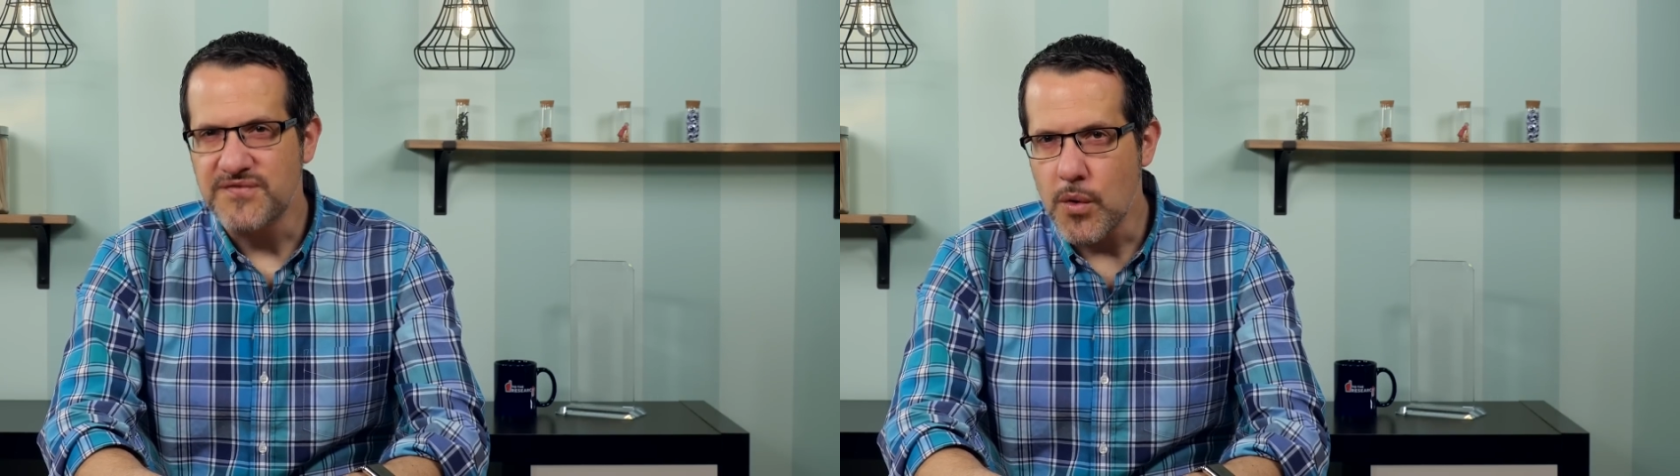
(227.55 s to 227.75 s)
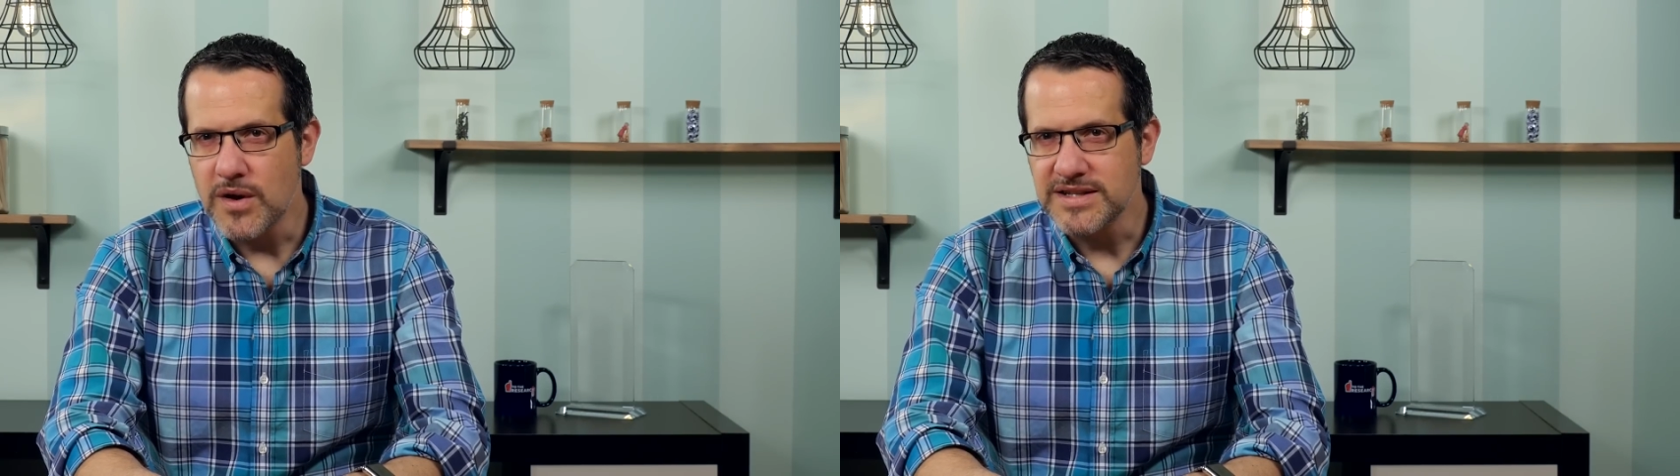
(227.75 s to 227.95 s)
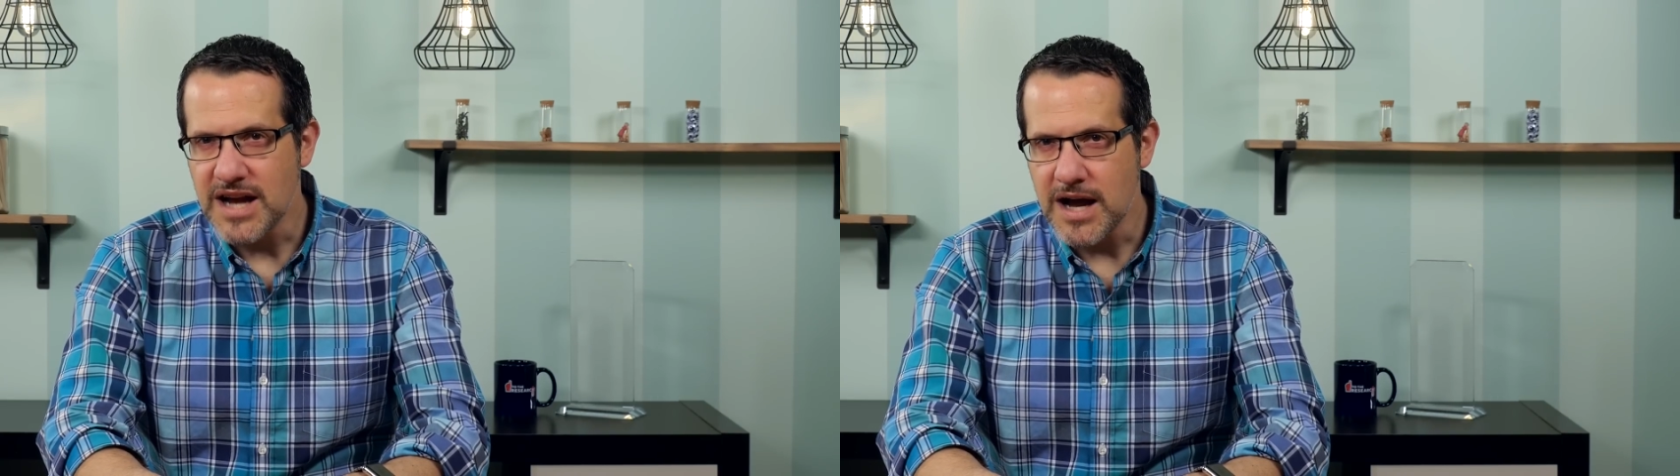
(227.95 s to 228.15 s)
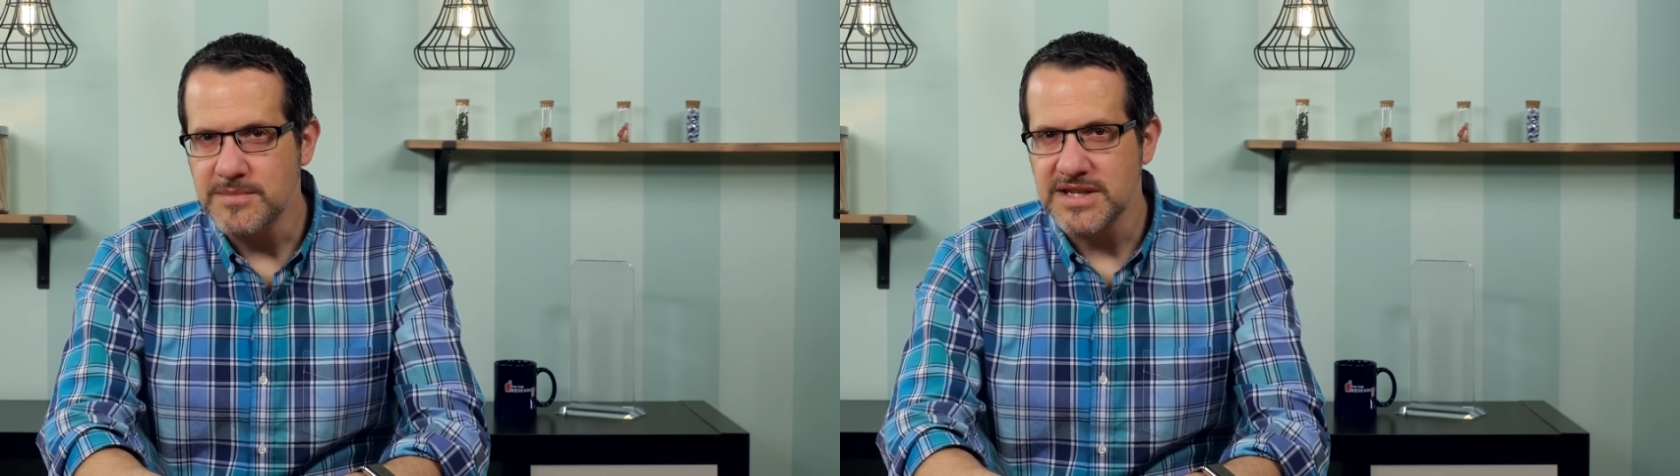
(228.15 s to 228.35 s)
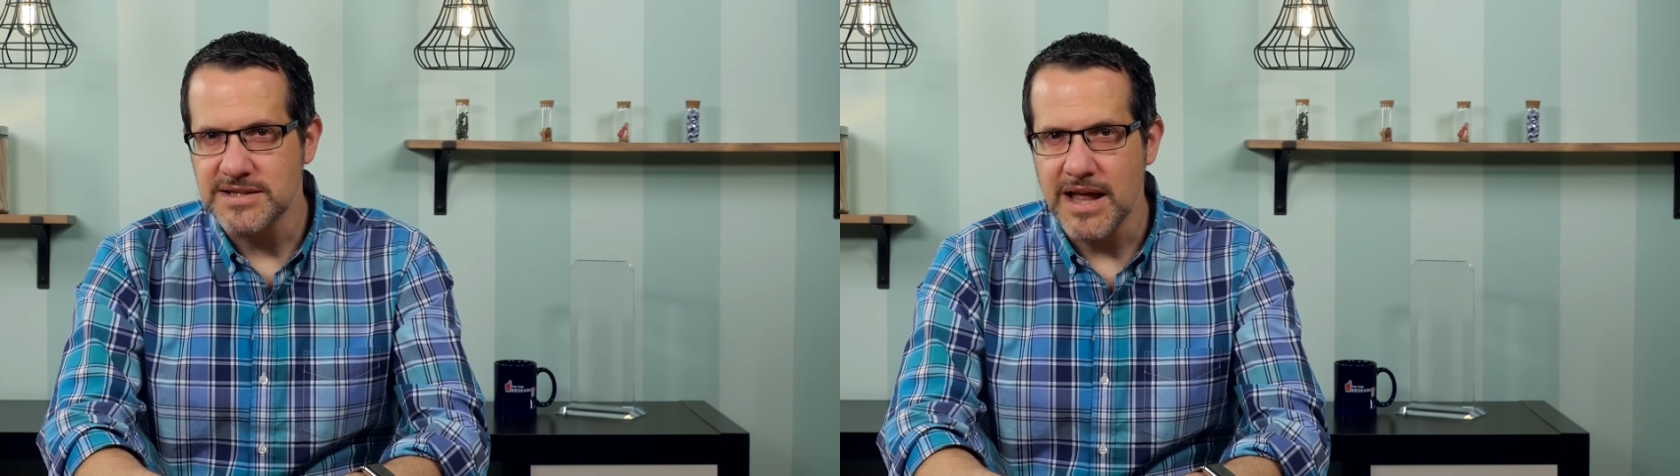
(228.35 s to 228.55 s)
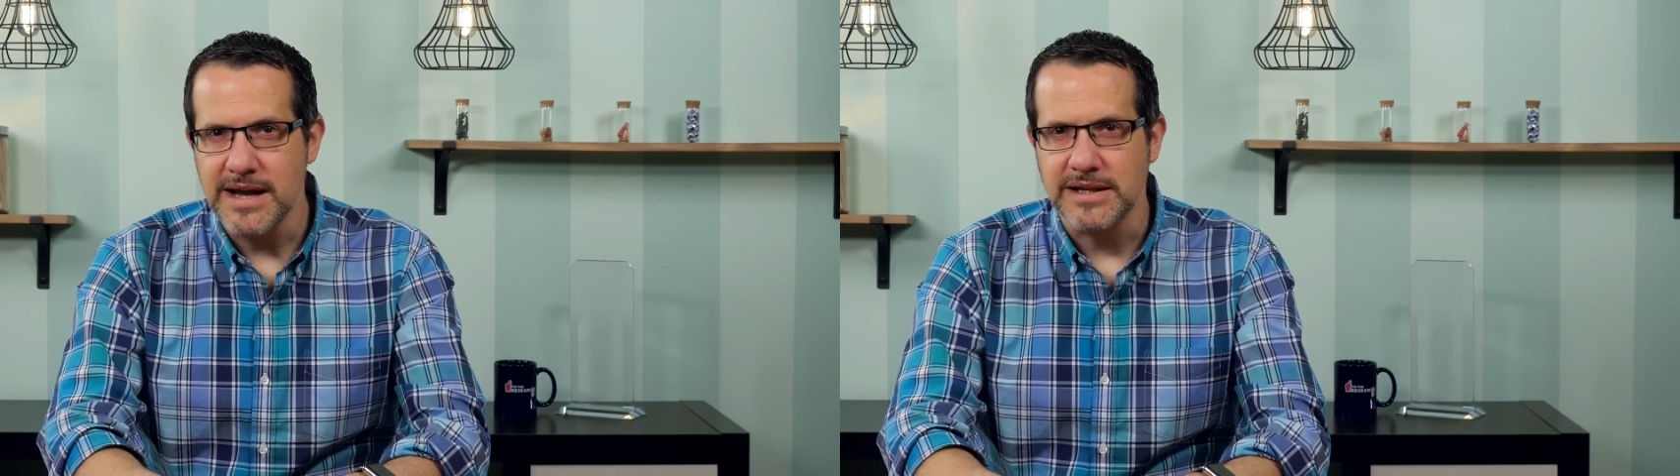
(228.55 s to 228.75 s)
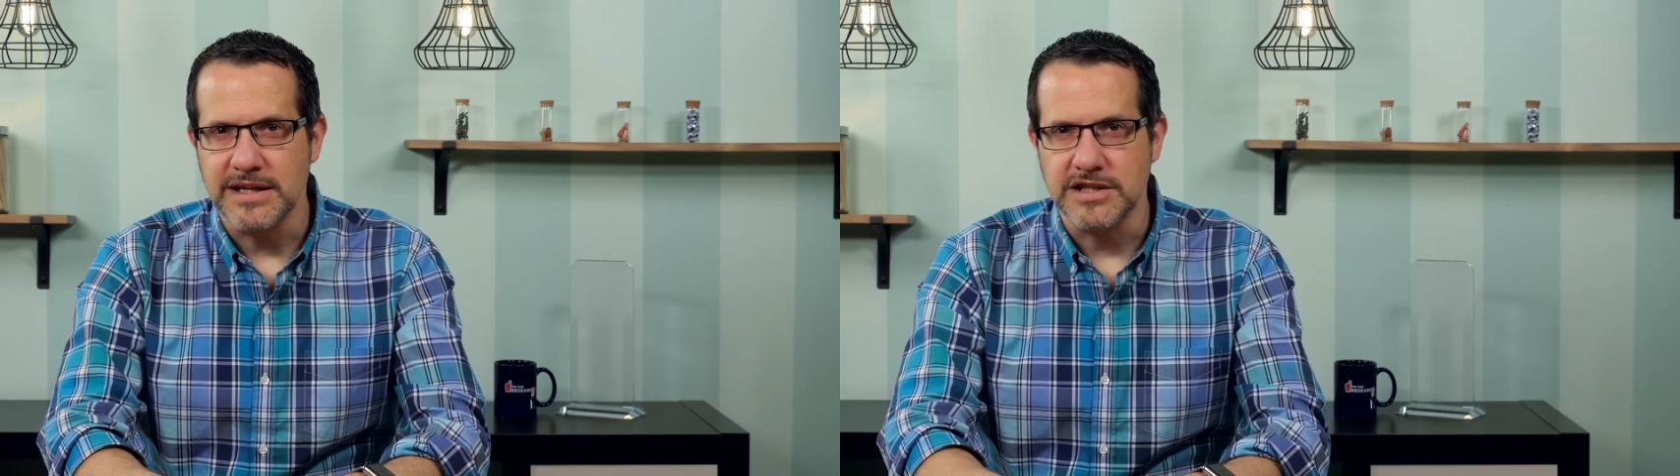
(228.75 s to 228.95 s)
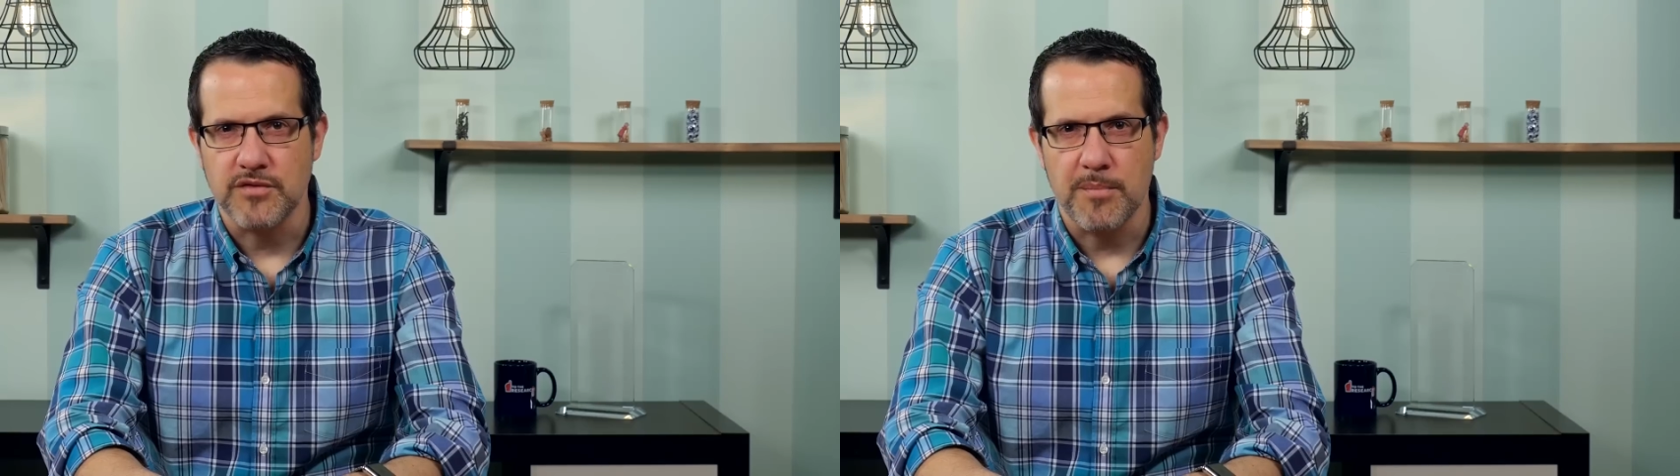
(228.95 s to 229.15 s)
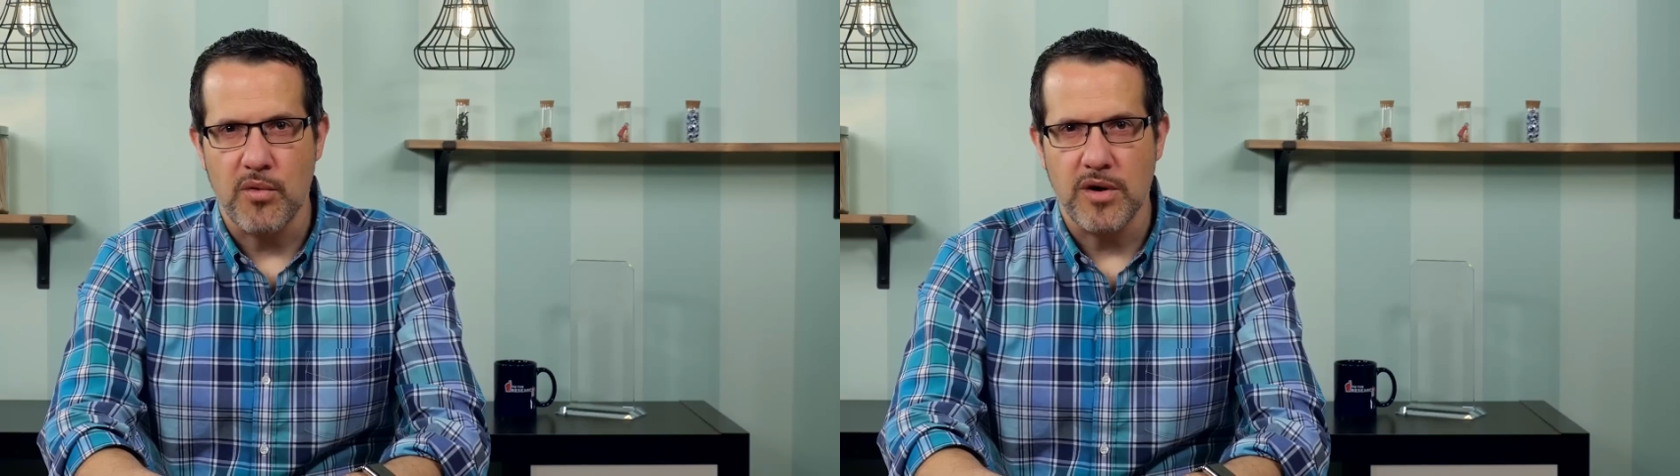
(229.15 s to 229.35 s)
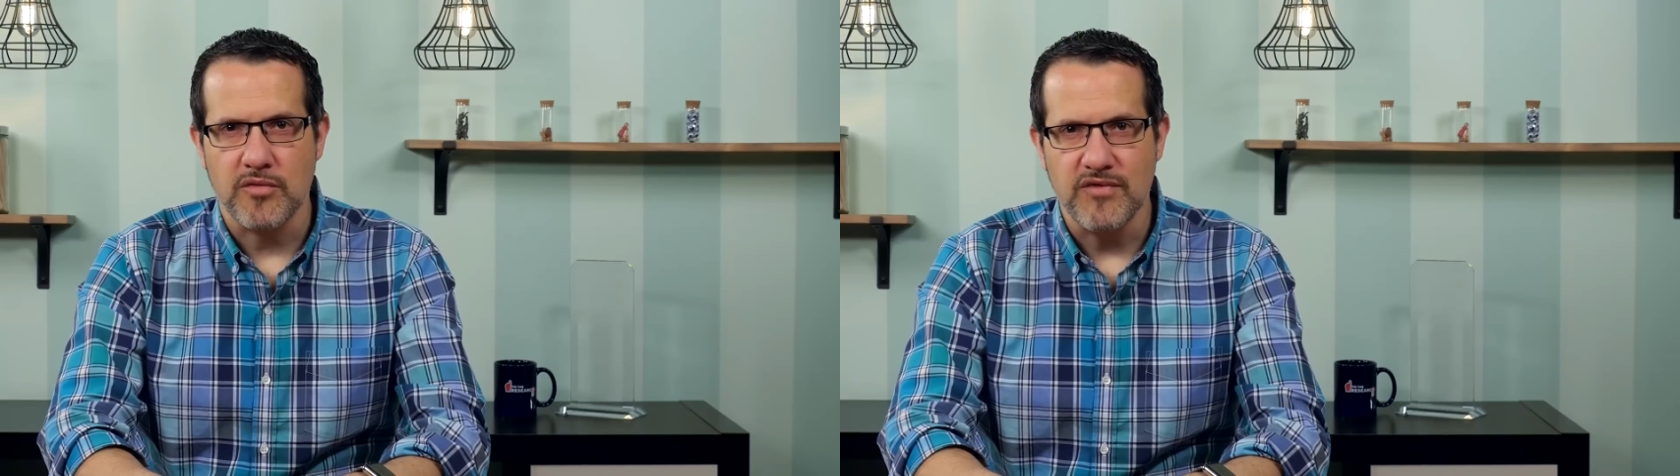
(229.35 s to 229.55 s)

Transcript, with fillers: four times as likely to report